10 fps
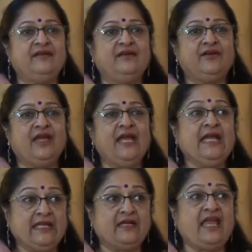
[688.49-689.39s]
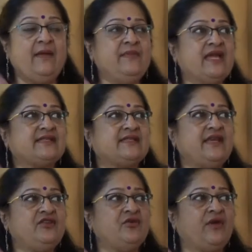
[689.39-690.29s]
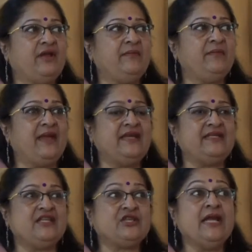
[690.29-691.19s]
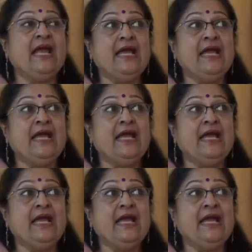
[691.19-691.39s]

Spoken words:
Okay, that came yesterday during meditation.